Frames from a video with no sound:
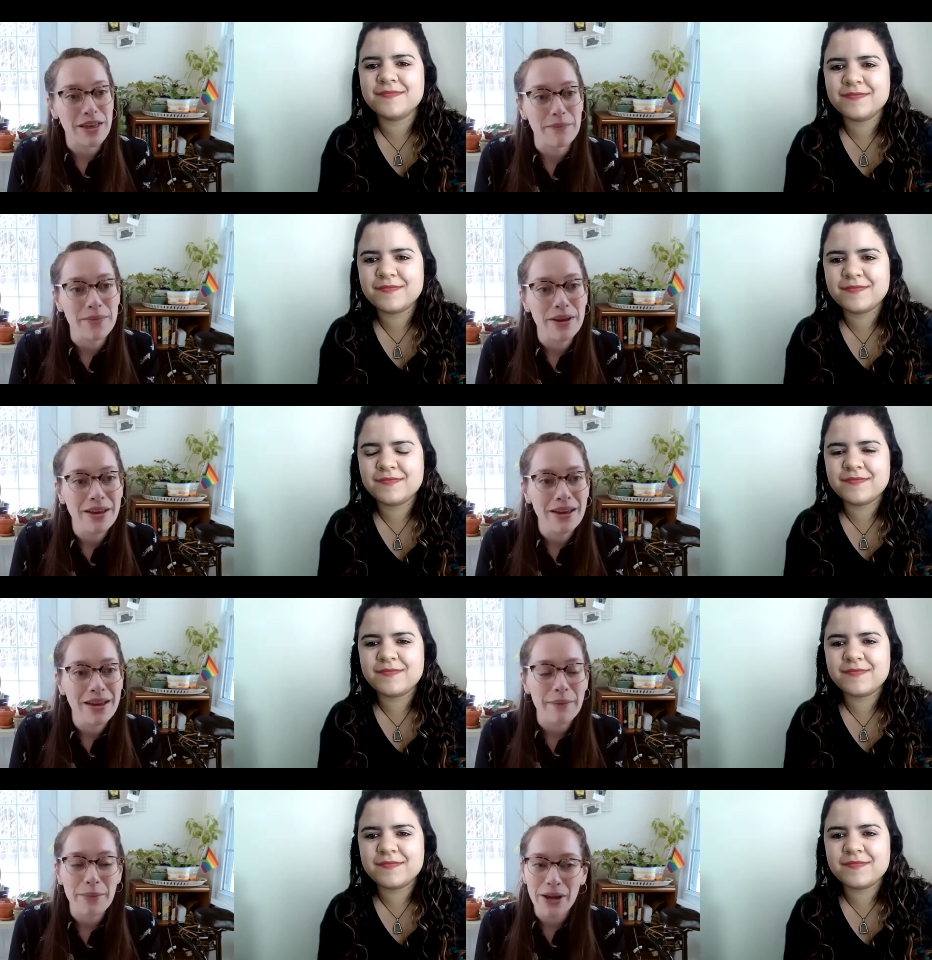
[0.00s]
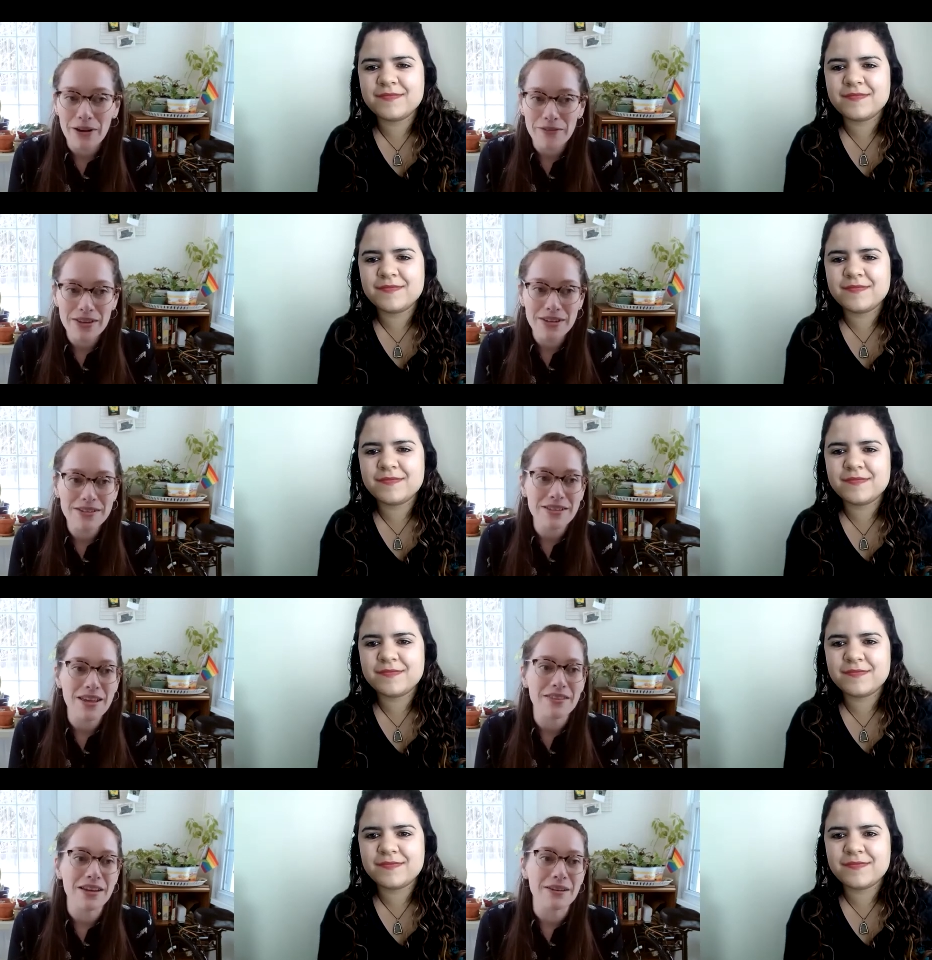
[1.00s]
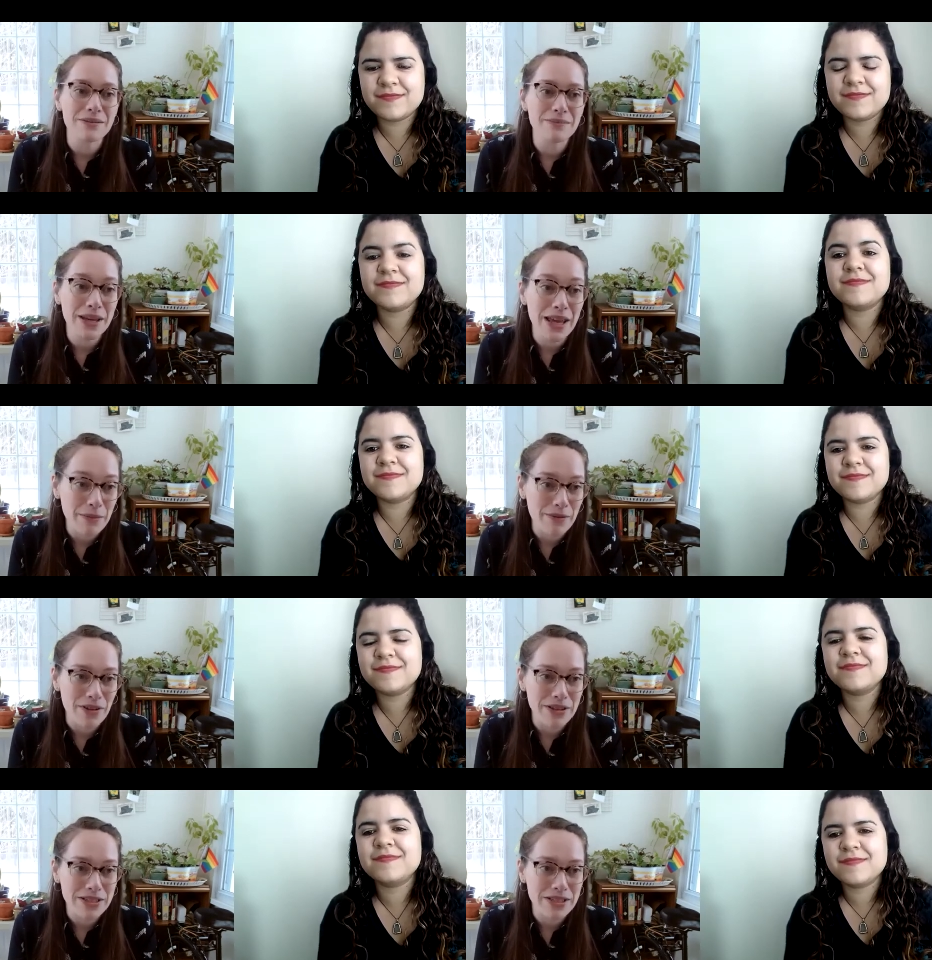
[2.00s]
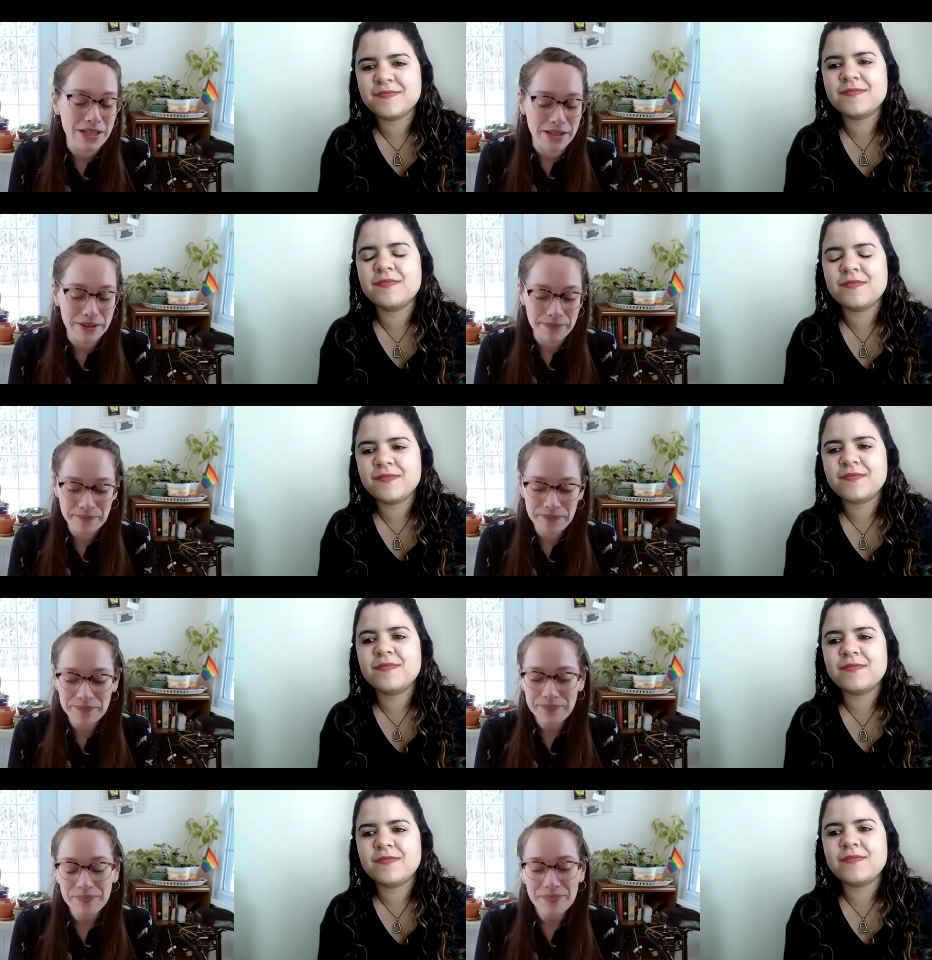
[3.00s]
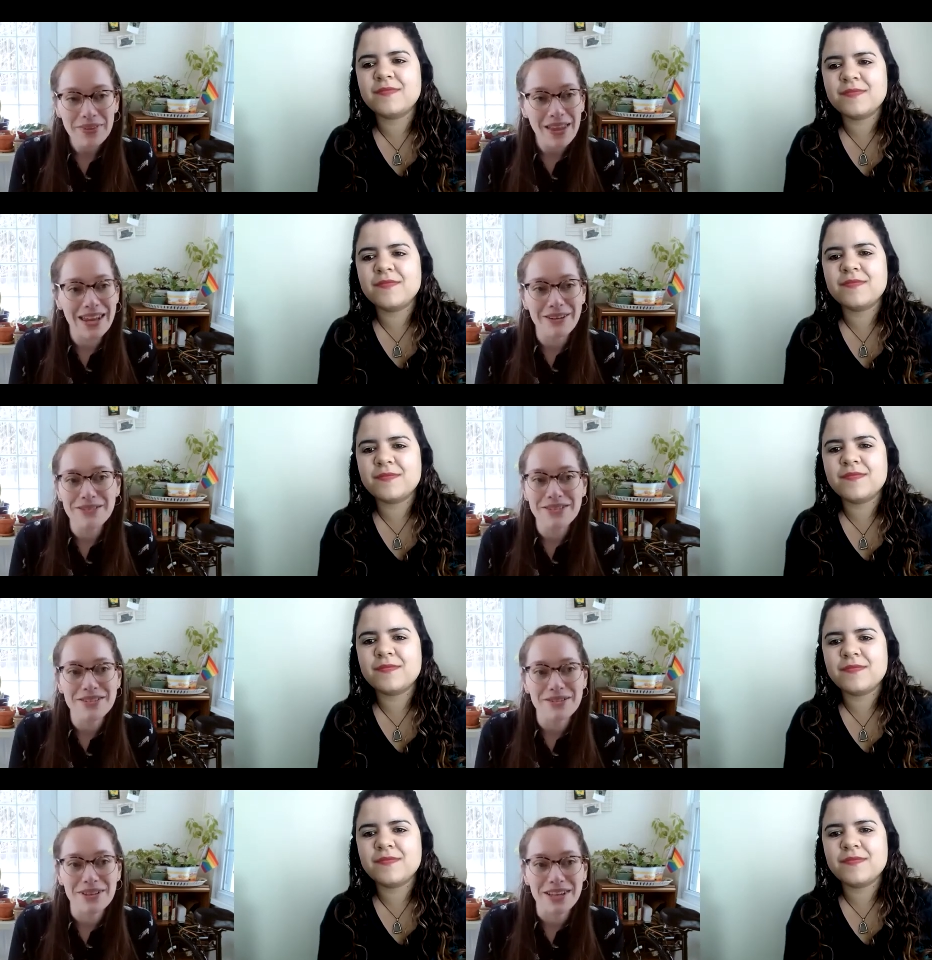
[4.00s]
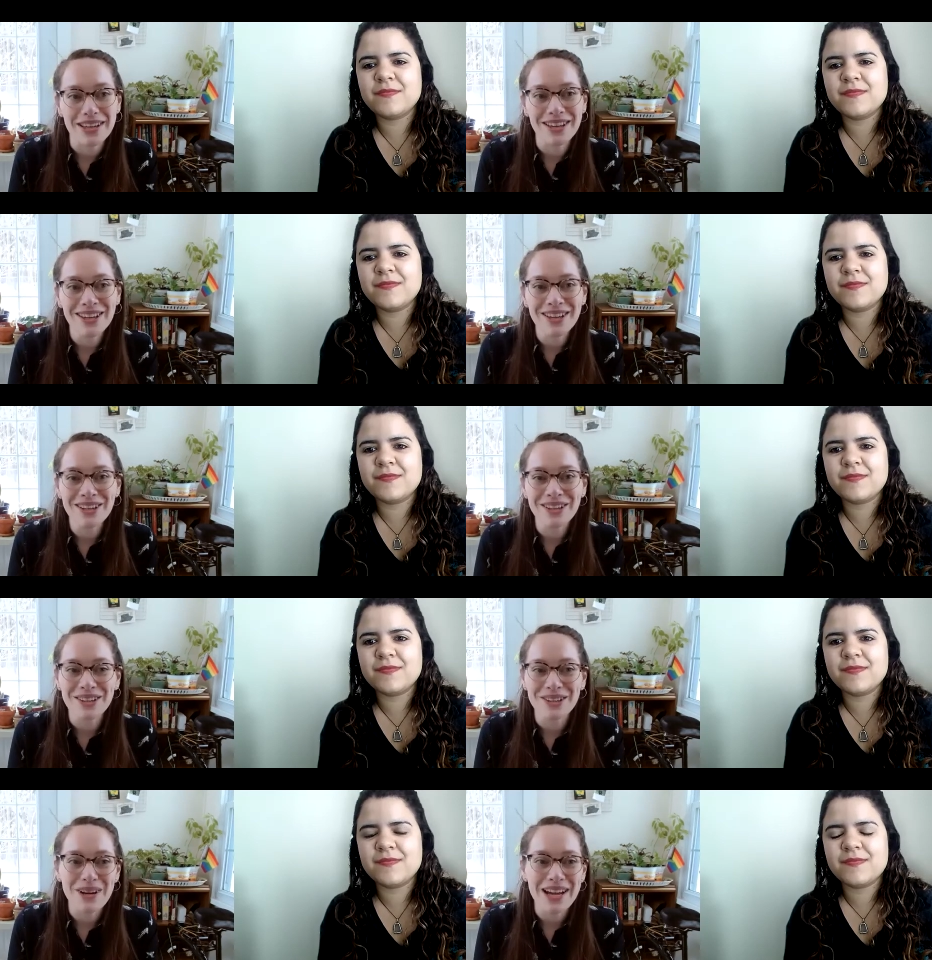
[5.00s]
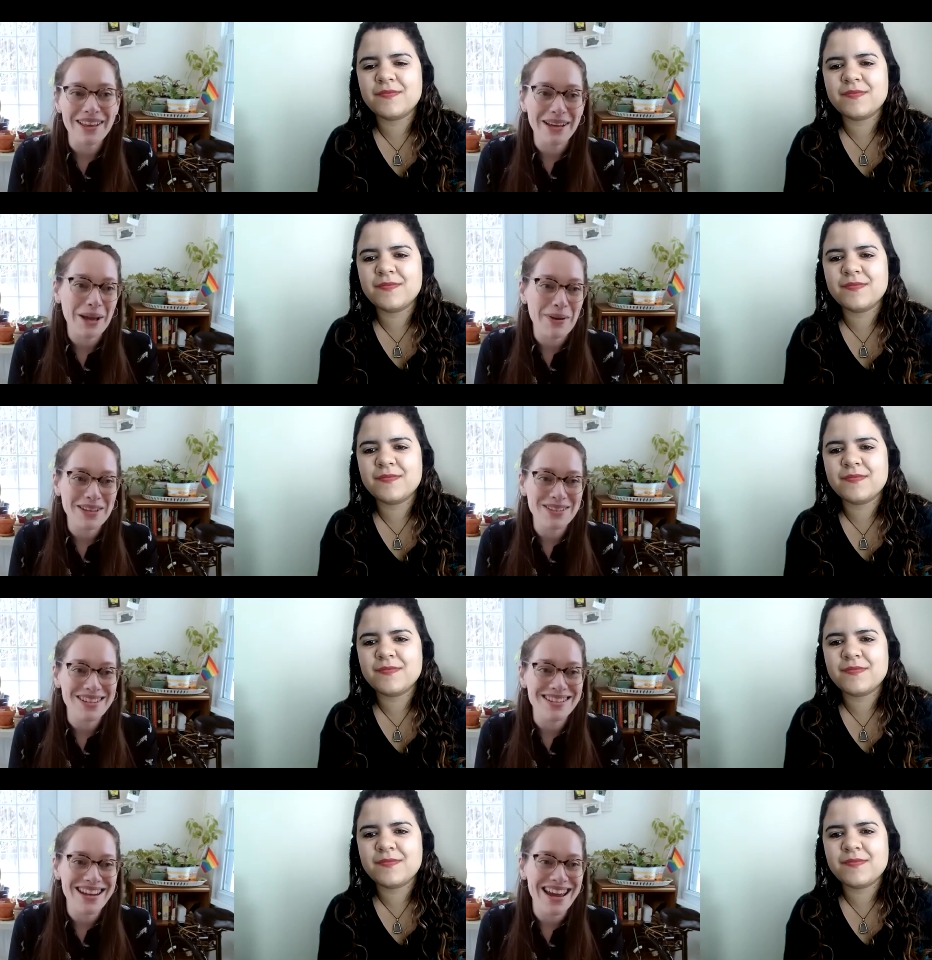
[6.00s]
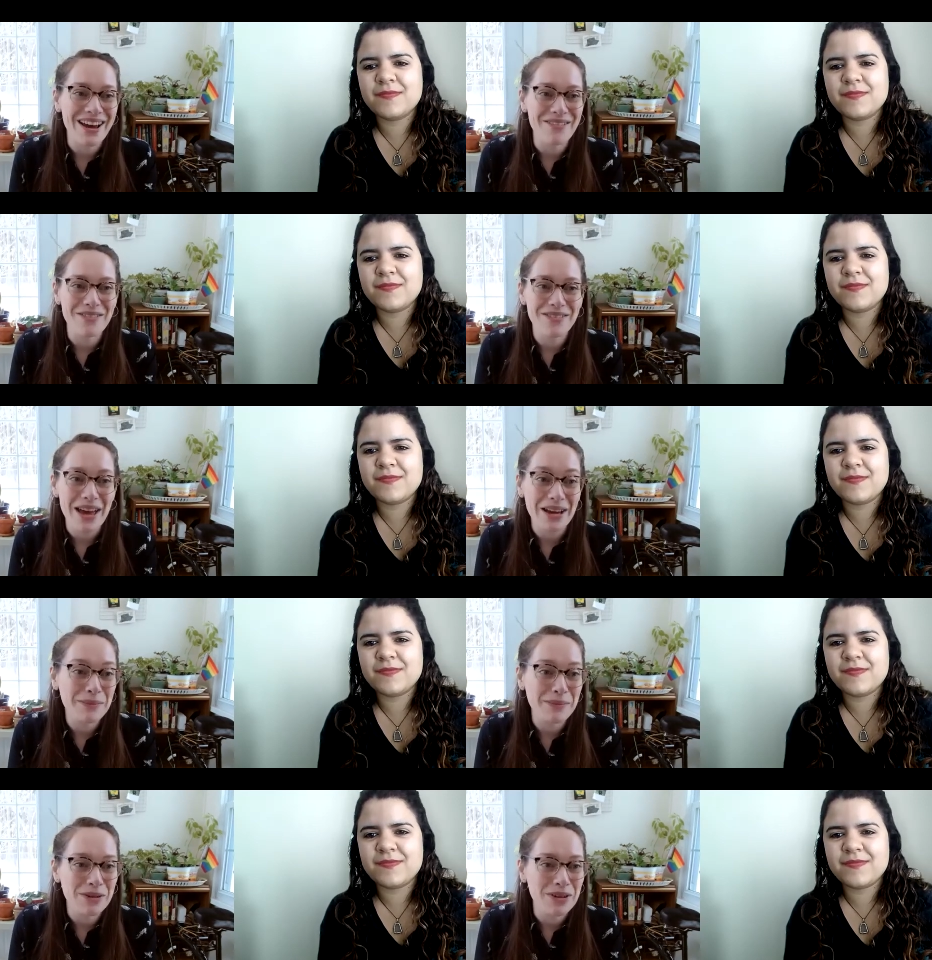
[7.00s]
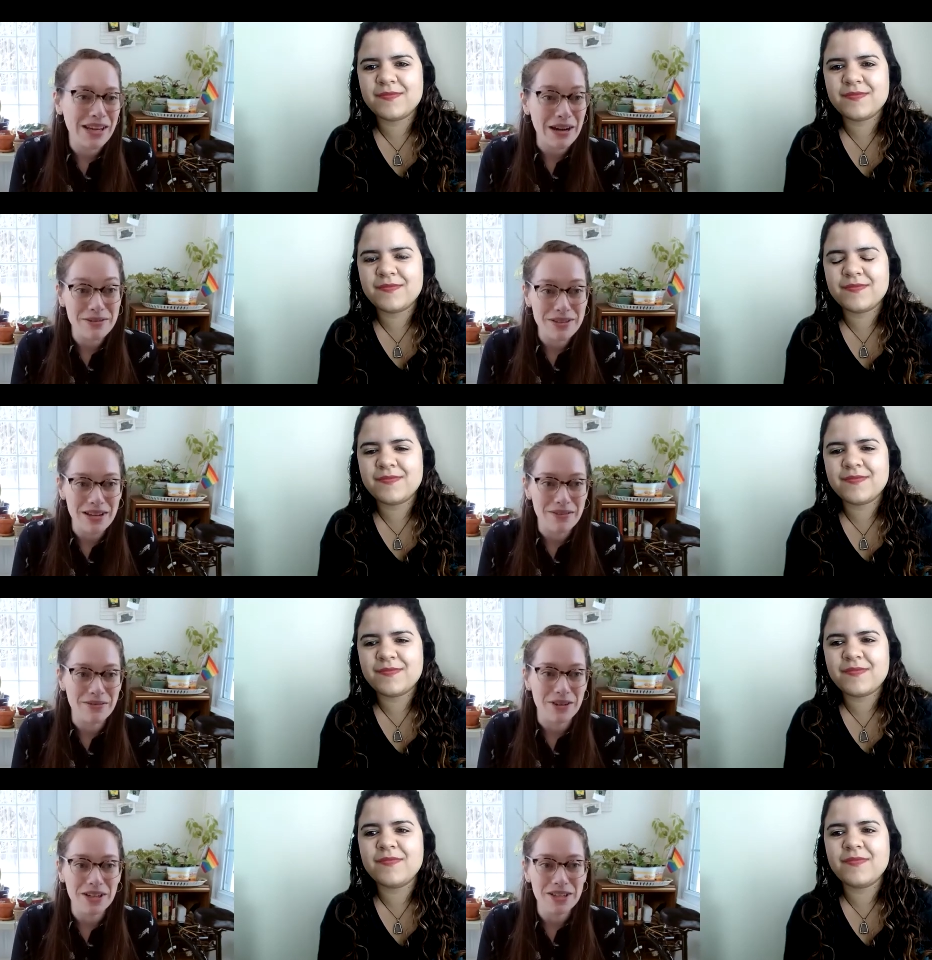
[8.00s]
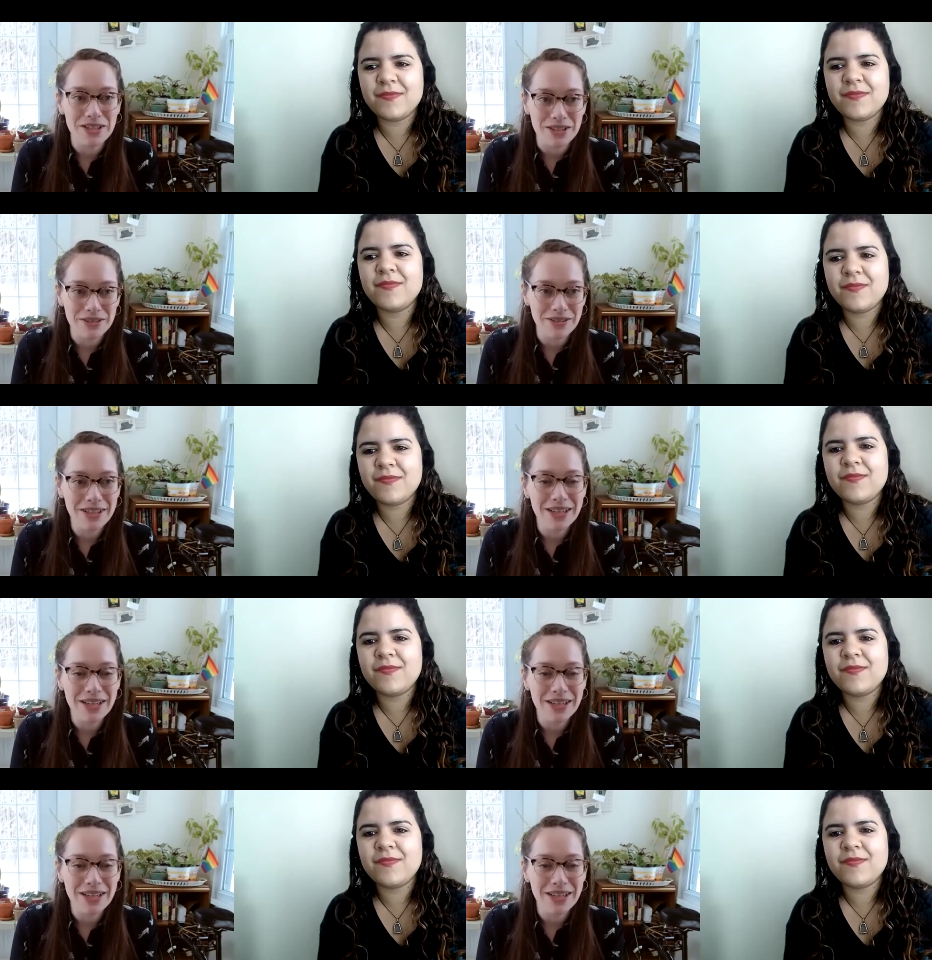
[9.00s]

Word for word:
Speaker 1: them at my office and then became a volunteer. And it was just a really good way, like I mentioned, to have that community outside of work too,